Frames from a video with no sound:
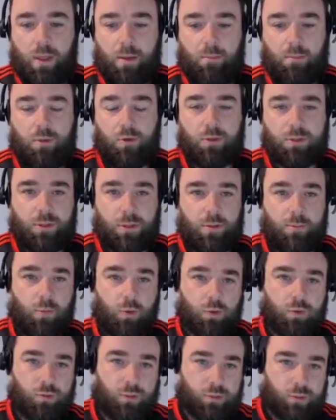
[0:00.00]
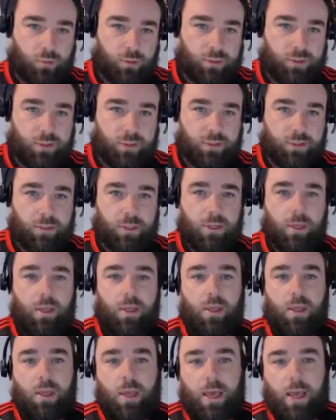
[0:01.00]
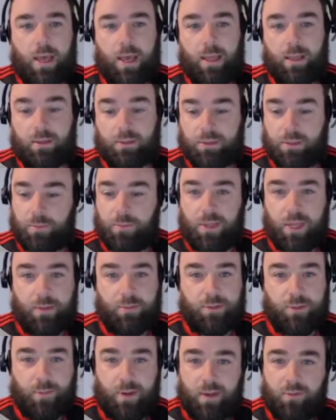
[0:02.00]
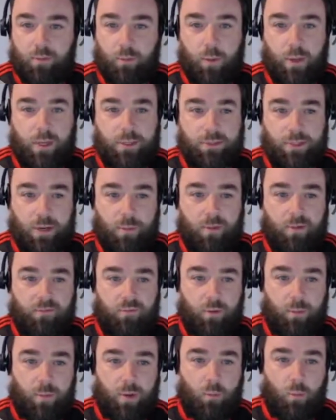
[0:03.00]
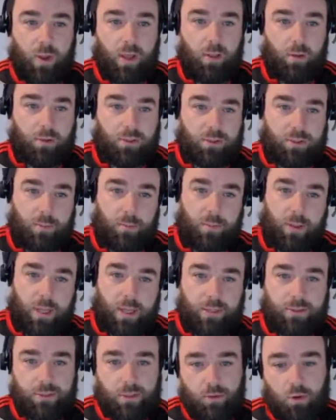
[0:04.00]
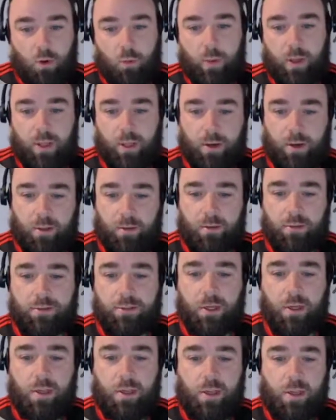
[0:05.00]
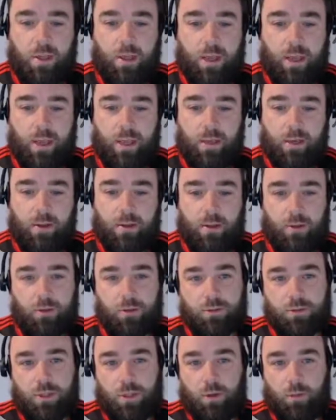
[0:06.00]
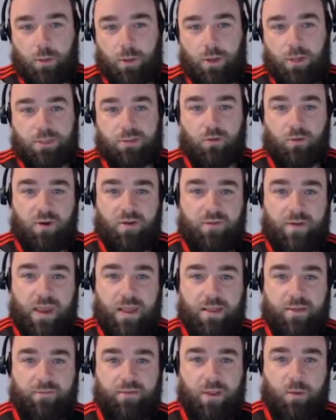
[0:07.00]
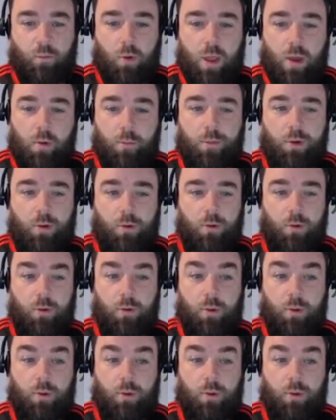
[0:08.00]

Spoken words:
using the most resources. And sometimes you might have queries that are performing well on some plans and not well on others. And using the query store effectively will help you